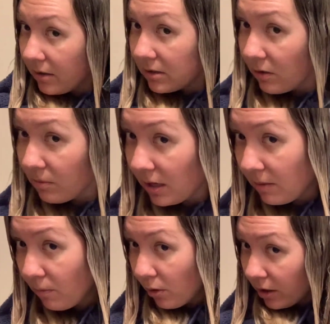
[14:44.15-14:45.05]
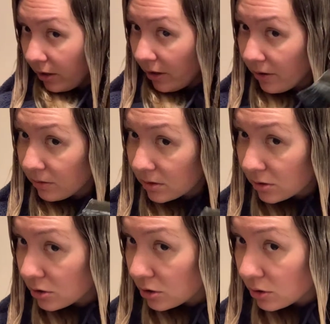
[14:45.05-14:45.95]
So I'm getting more
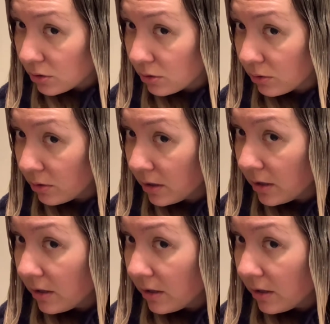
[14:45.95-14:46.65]
close to